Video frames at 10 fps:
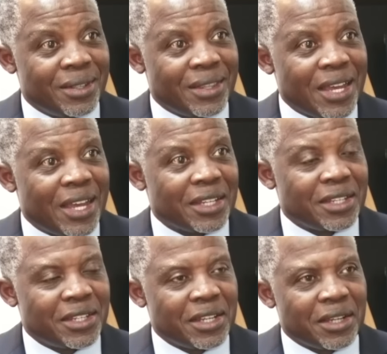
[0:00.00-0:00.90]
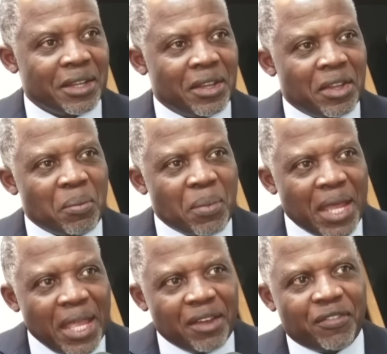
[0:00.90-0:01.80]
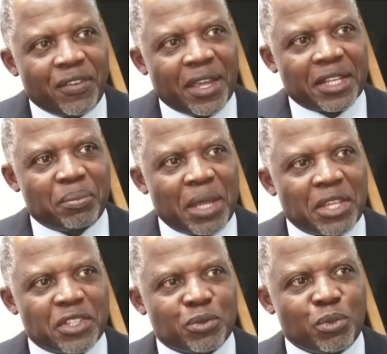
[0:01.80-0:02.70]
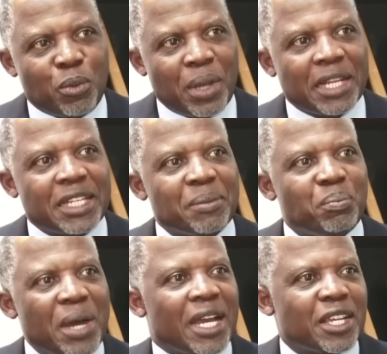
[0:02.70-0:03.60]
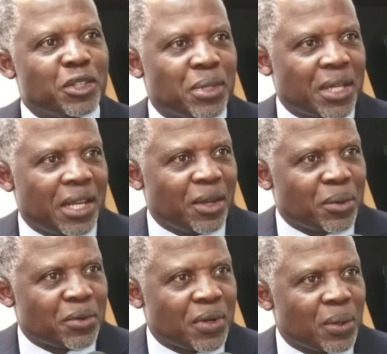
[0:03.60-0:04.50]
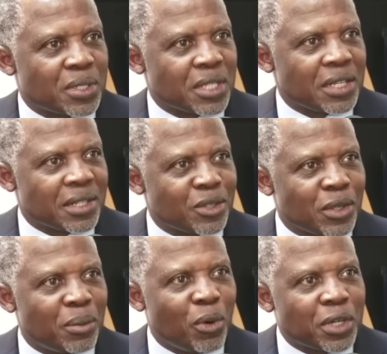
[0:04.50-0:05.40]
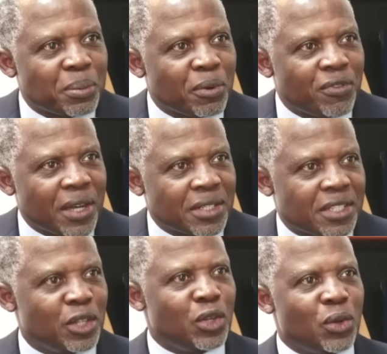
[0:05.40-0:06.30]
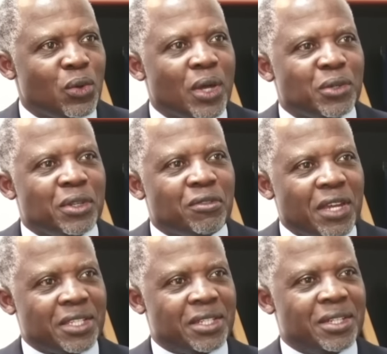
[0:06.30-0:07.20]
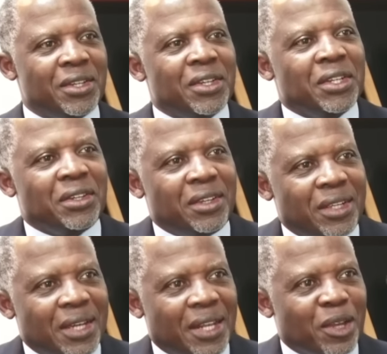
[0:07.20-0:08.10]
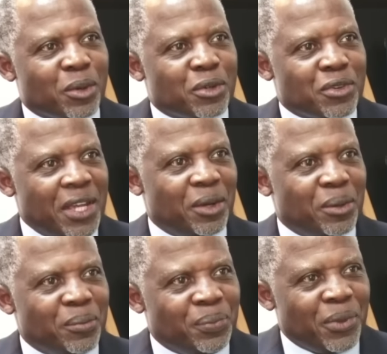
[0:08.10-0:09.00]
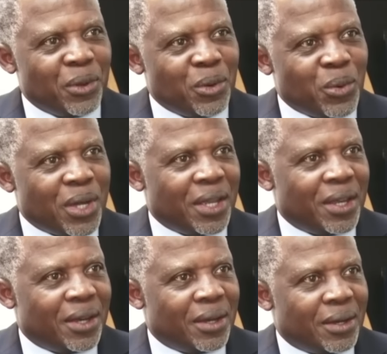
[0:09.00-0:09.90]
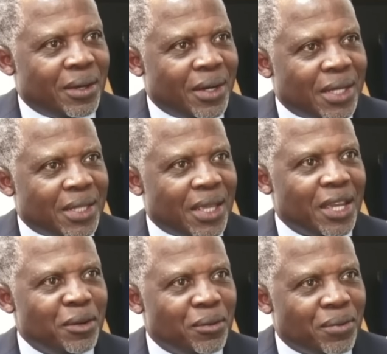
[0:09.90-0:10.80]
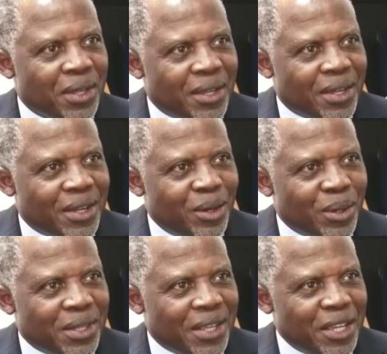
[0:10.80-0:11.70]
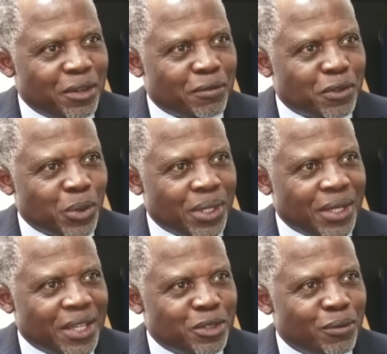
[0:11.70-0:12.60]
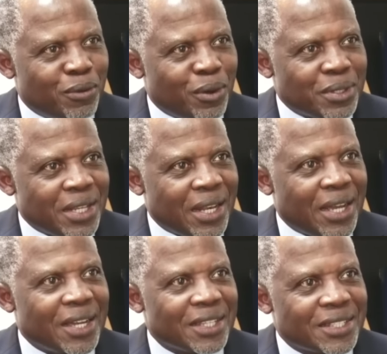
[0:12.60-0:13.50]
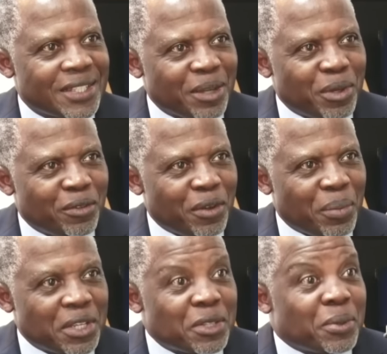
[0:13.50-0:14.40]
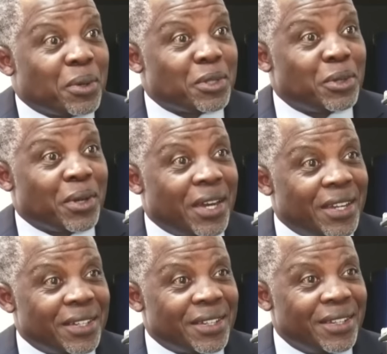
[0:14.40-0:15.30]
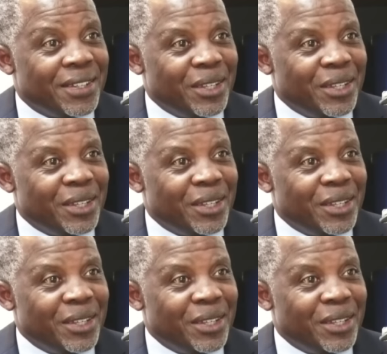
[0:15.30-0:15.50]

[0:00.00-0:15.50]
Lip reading: that may affect patients' mobility back to the clinical trial center. So there are multiple factors, and you don't want to invest in a clinical trial where at the end of the year or at the end of 2 years, you've lost a large segment of your patients because you can't